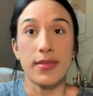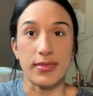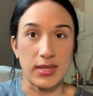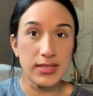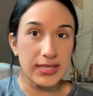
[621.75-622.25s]

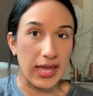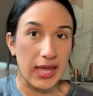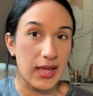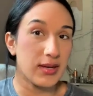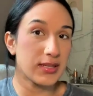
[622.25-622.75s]
This
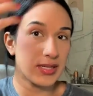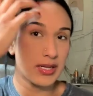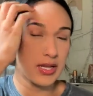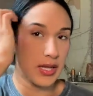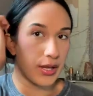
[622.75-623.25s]
hand,
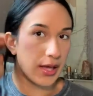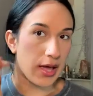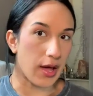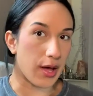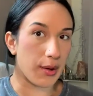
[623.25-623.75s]

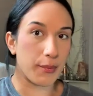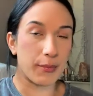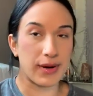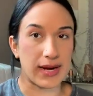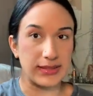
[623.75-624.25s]
um,
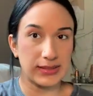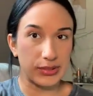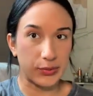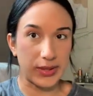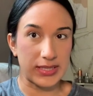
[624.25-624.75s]
when I
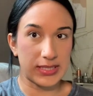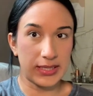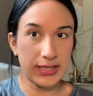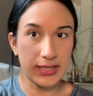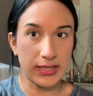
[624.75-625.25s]
squeeze
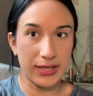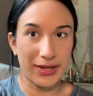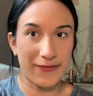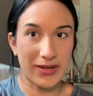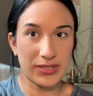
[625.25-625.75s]
it,
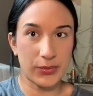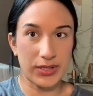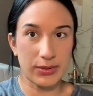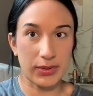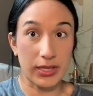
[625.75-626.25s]
if I
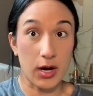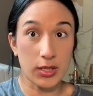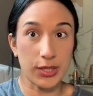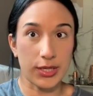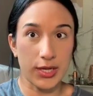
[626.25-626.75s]
squeeze it really hard,
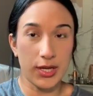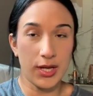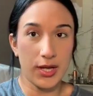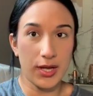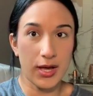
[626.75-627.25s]
look,
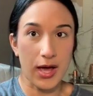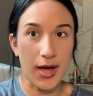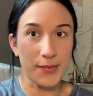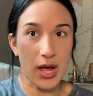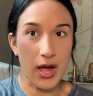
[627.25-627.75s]

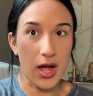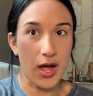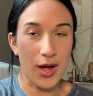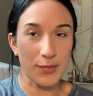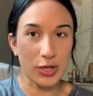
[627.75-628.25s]
I'm not,
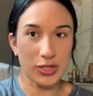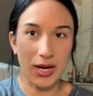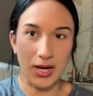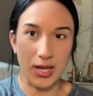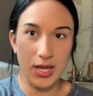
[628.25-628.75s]
I'm not
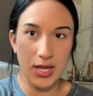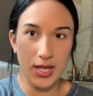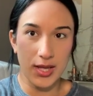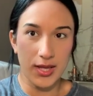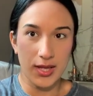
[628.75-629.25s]
shaking it.
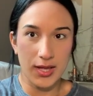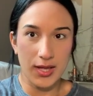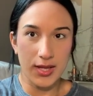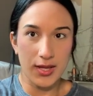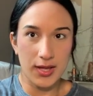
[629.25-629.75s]

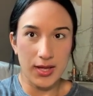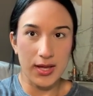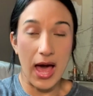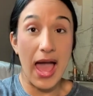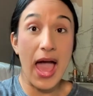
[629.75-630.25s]

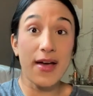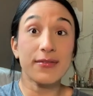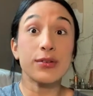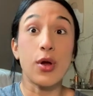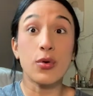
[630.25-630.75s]
I have
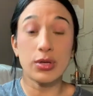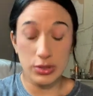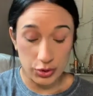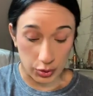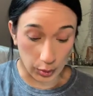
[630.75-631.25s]
no
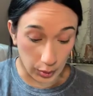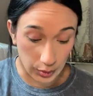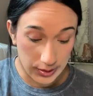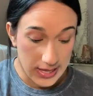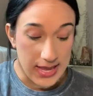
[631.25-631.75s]

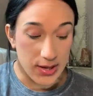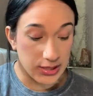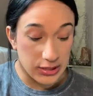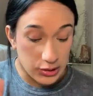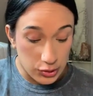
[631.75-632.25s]
control.
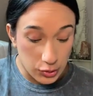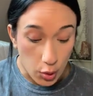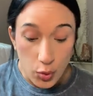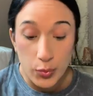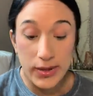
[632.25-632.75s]
It's just
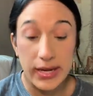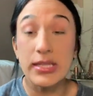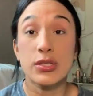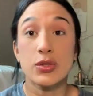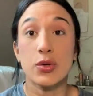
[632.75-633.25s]
so we
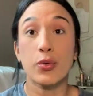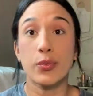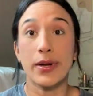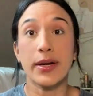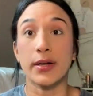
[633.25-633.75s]
it's so
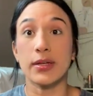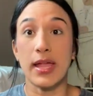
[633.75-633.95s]
weird.